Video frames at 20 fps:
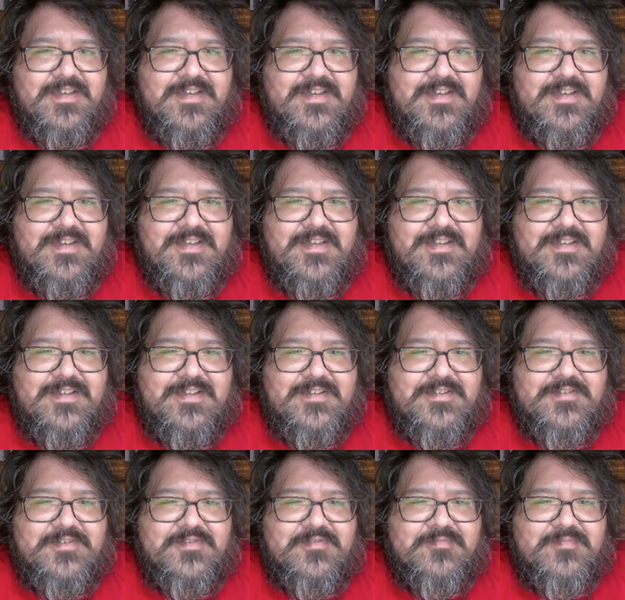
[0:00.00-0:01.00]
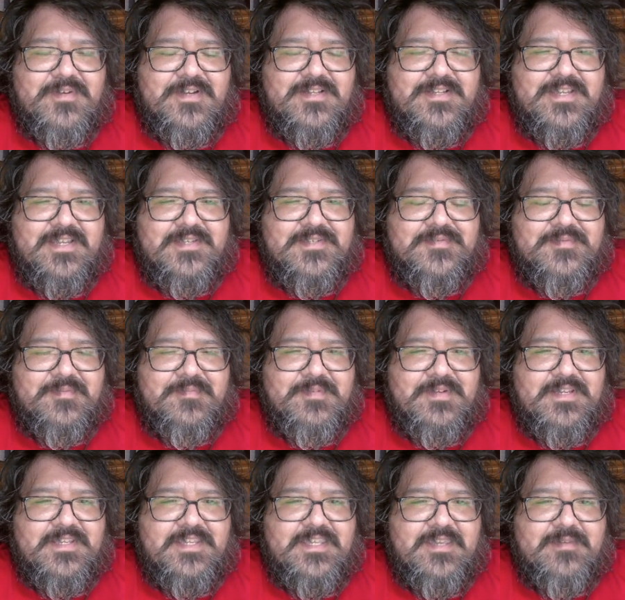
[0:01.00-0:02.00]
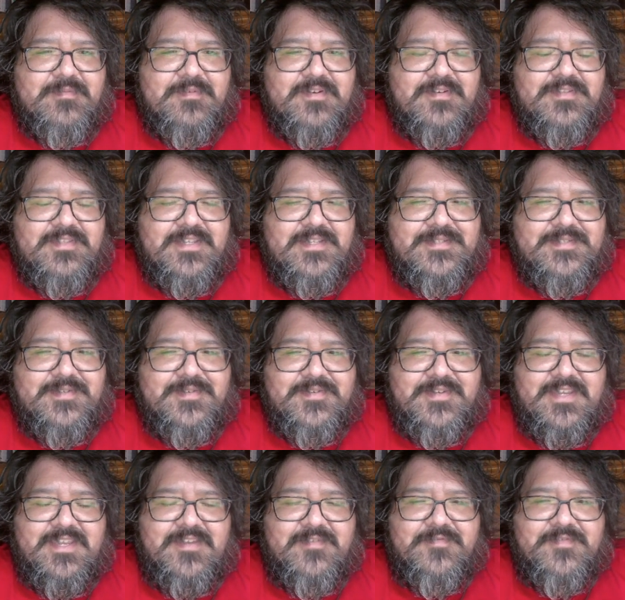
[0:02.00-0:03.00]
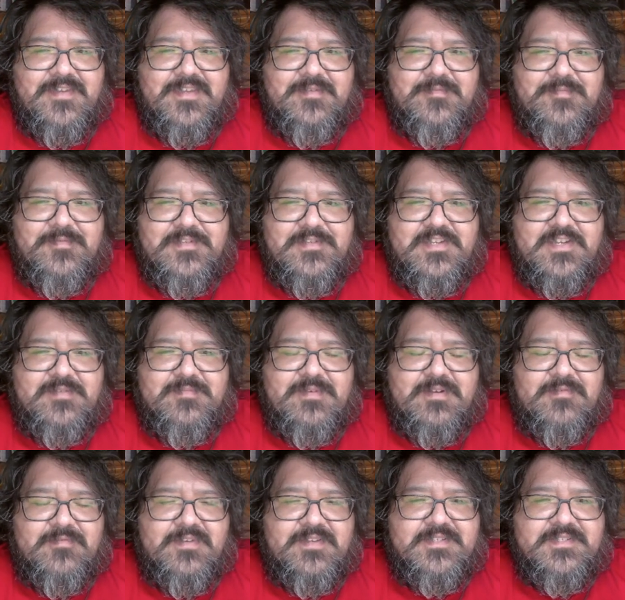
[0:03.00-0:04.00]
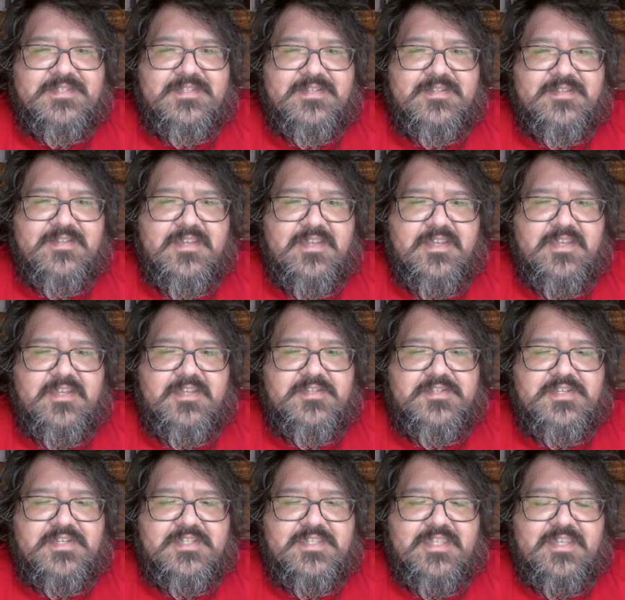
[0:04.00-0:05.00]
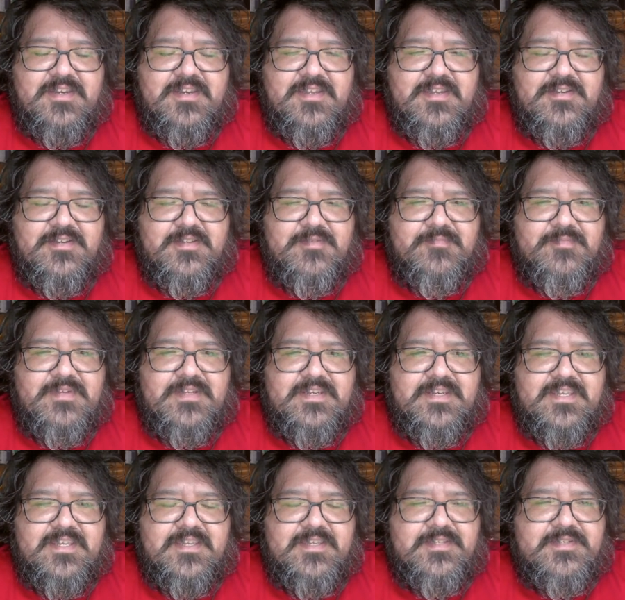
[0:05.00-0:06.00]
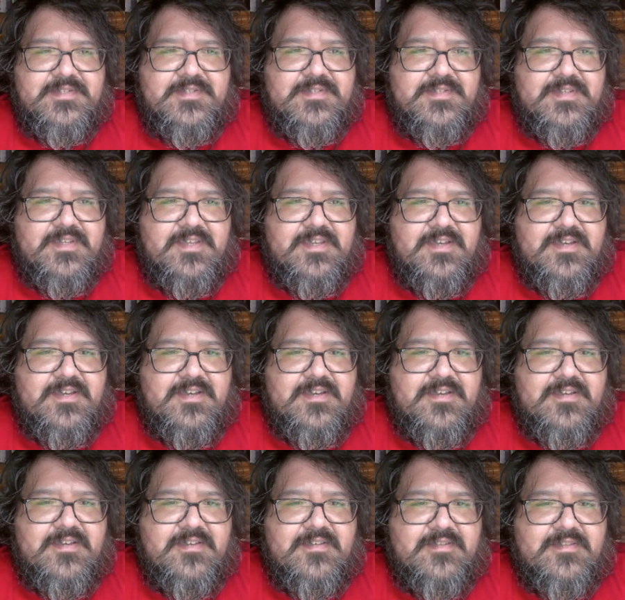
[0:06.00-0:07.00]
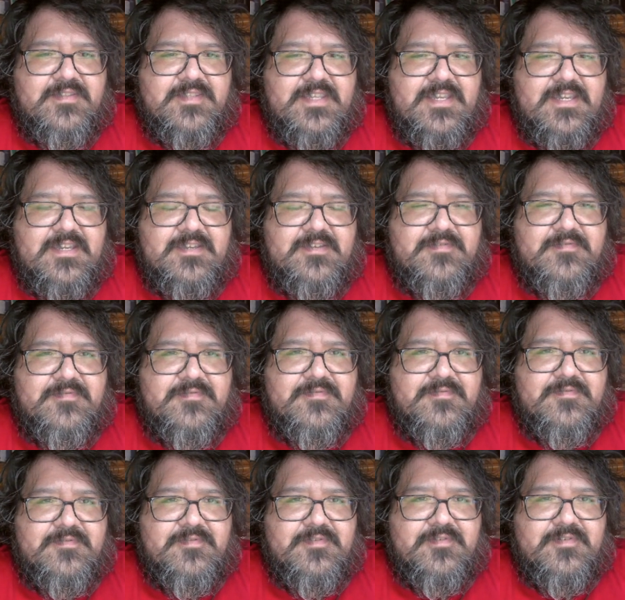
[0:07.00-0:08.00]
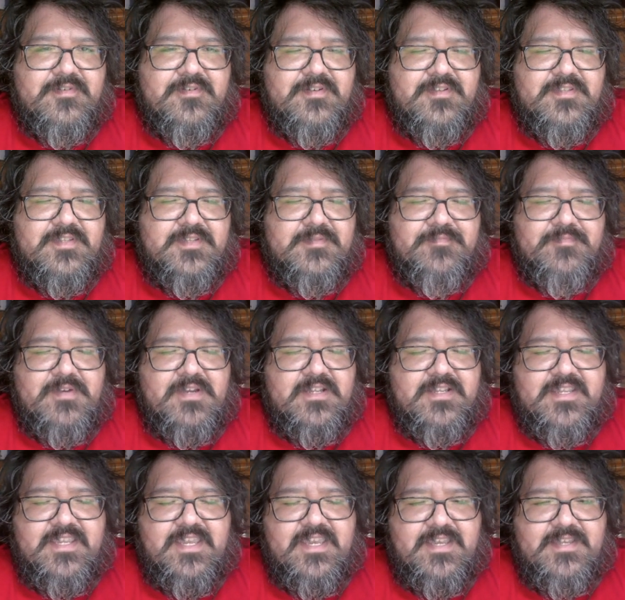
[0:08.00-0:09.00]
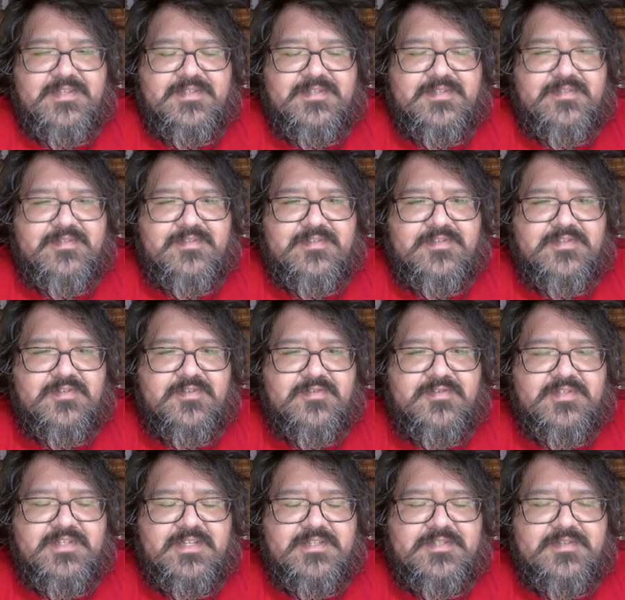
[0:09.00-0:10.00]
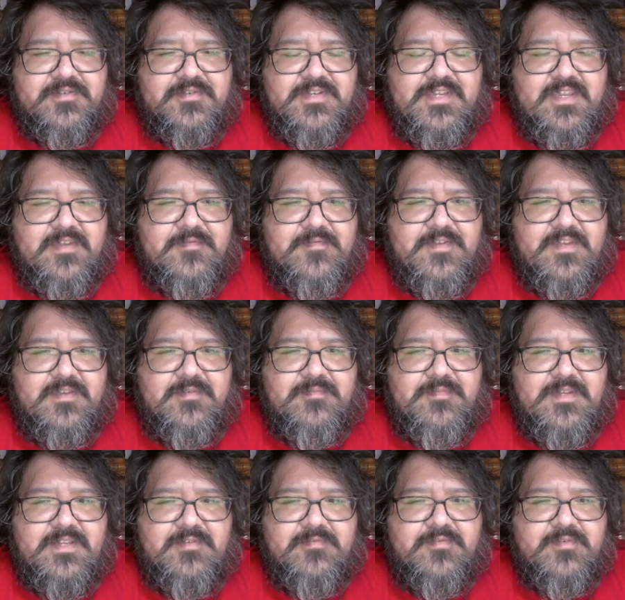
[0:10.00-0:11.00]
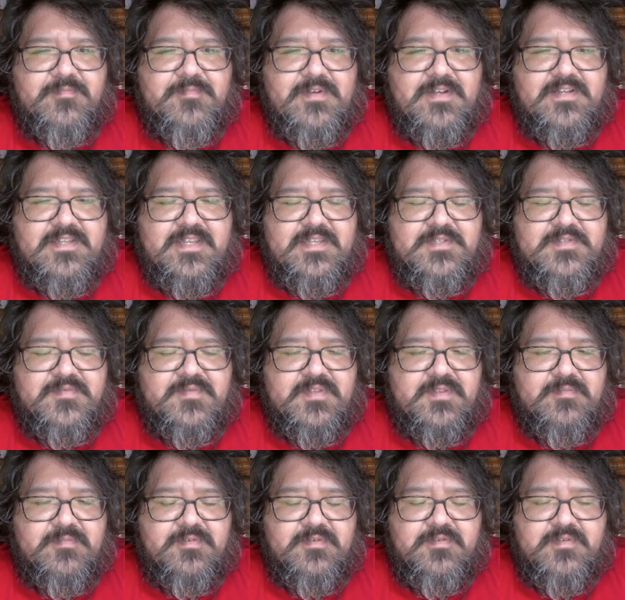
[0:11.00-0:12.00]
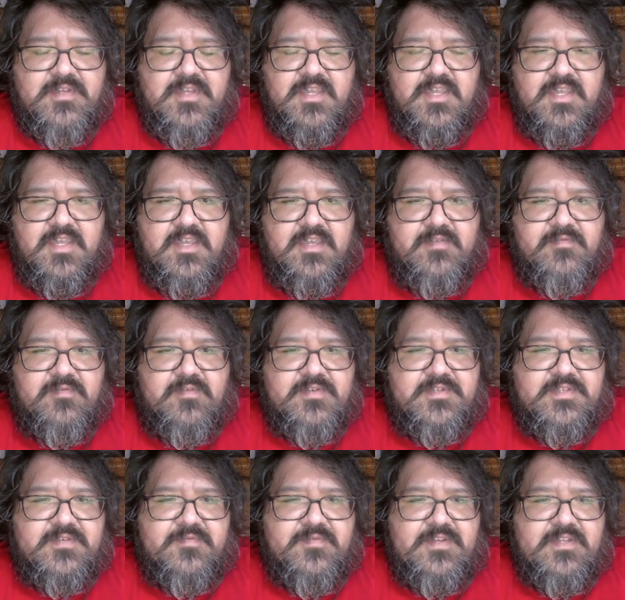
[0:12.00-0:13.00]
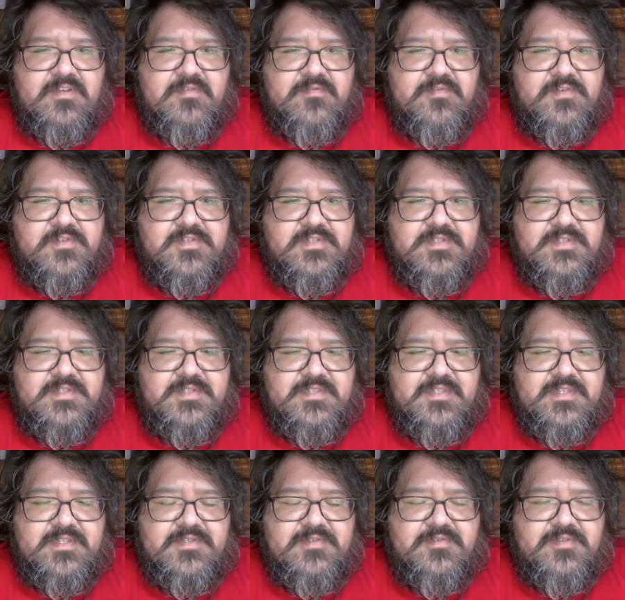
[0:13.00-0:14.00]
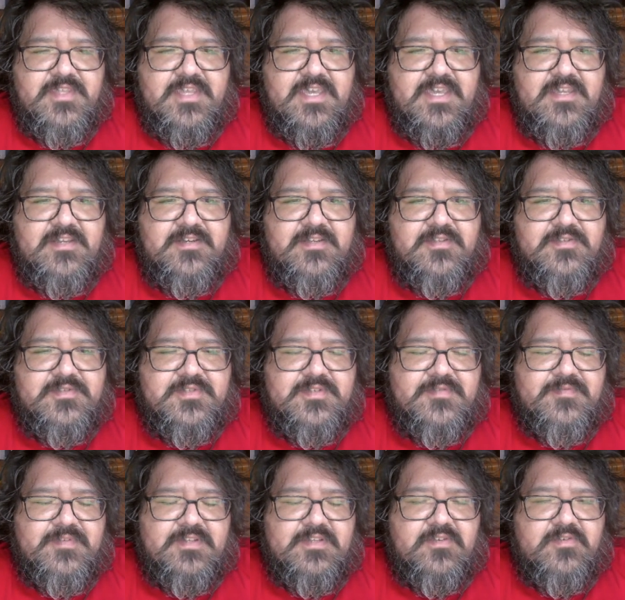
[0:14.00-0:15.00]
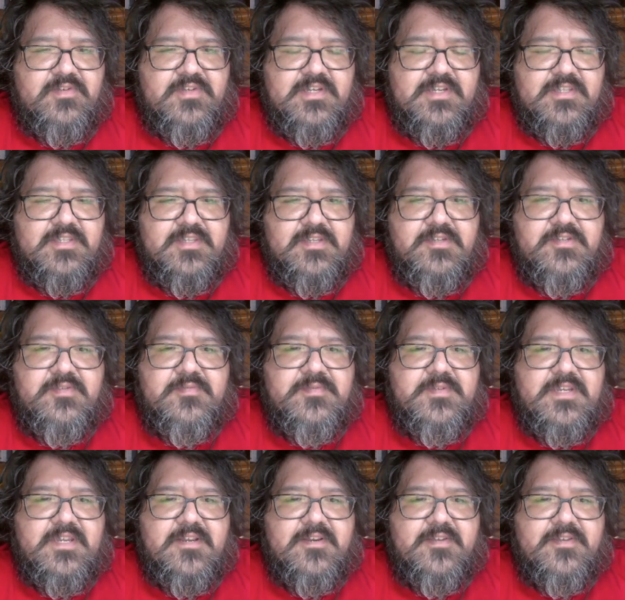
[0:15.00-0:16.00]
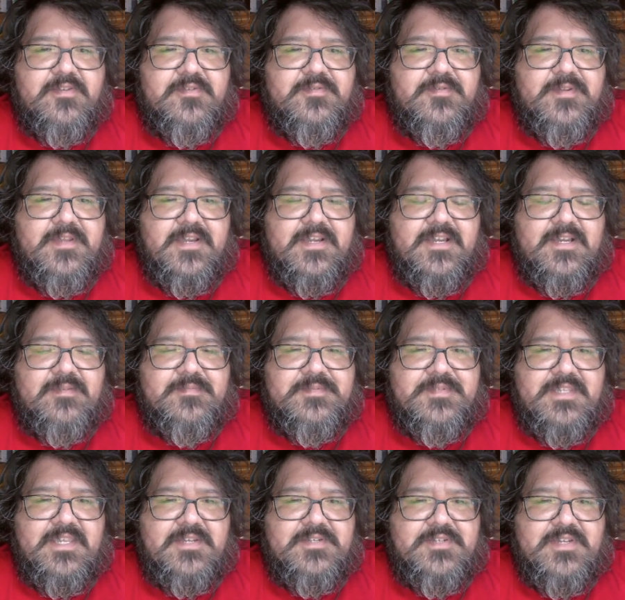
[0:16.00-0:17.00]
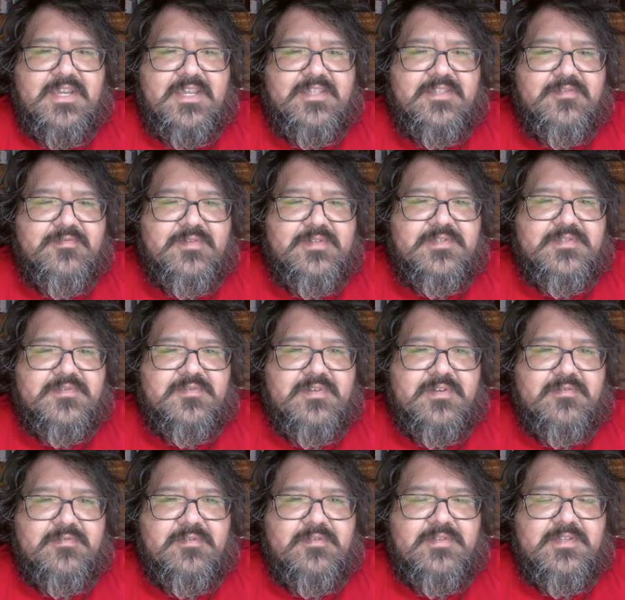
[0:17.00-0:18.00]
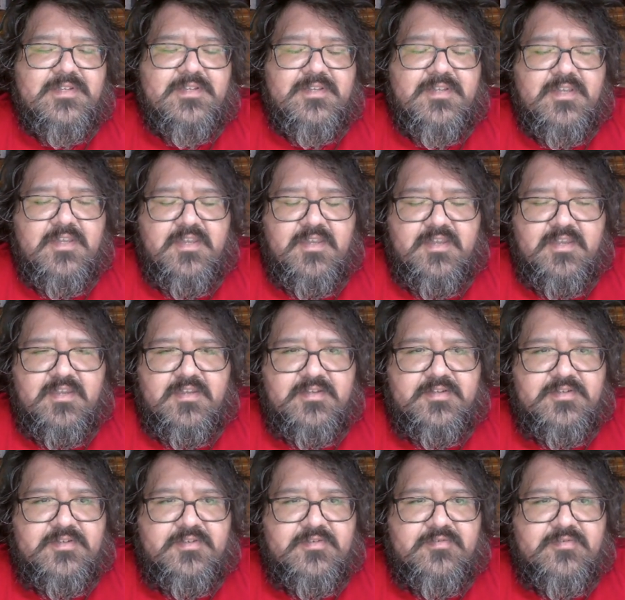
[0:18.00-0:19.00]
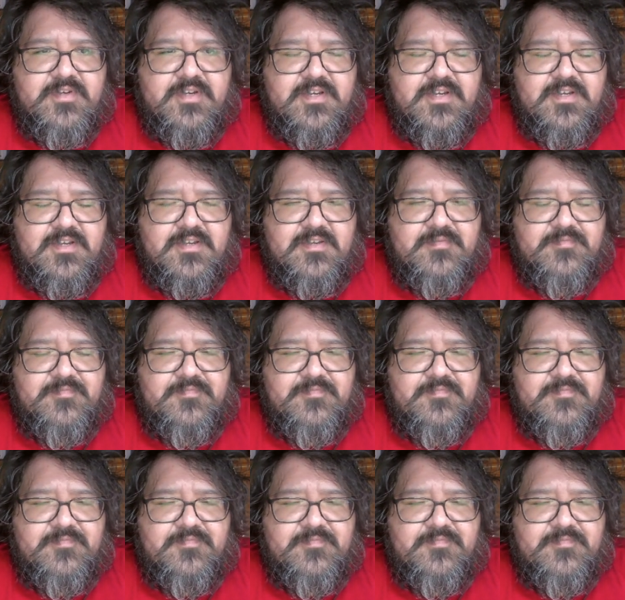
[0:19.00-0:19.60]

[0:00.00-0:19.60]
I got to do a podcast with Buddy Gabe called Podcast. Check that out on Mondays, live, on the podcast. Just search "That's All Kayfabe" anywhere podcasts are available. If you want to see video versions of this or that and other stuff I do, check out the YouTube channel, youtube.com/at Lorenzo Ariola. Do